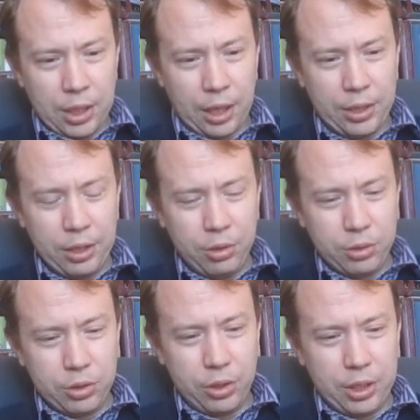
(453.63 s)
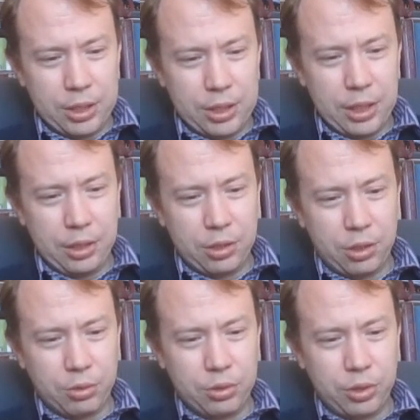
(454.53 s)
think also you can see in
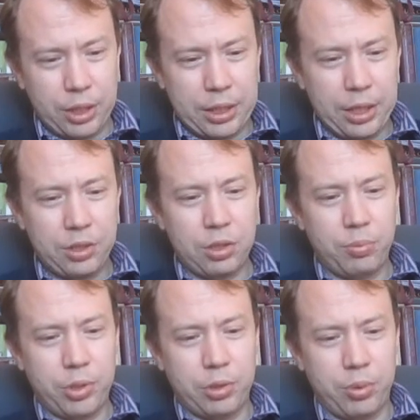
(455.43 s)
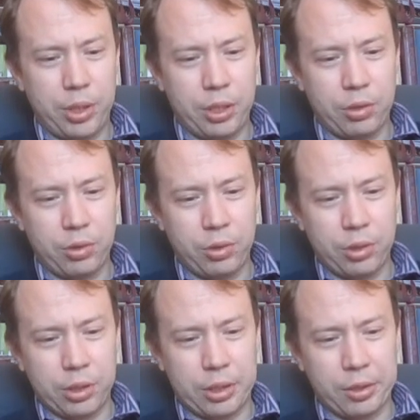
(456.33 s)
Tolstoy a tension between
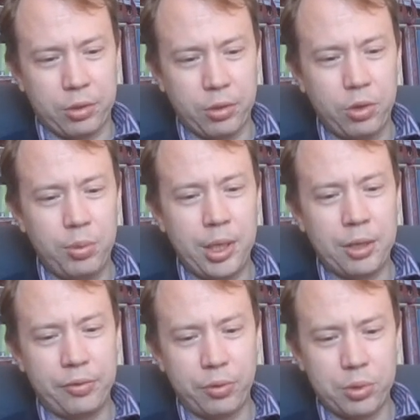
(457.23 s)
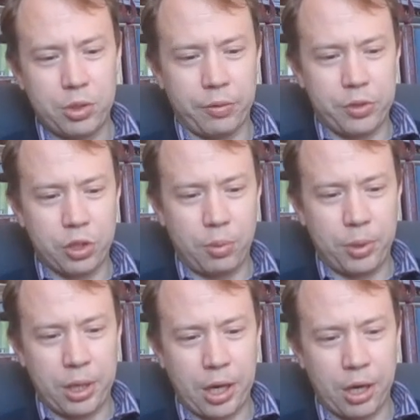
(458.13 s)
the gloomy influence of
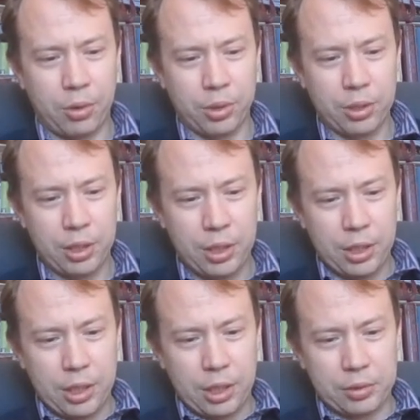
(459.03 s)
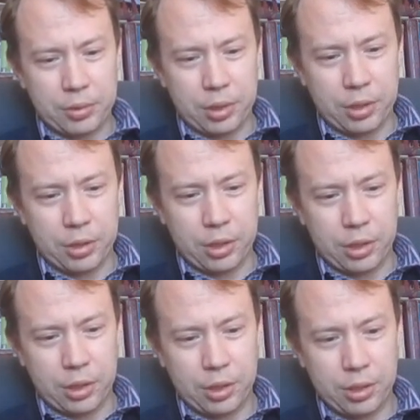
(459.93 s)
Schopenhauer, and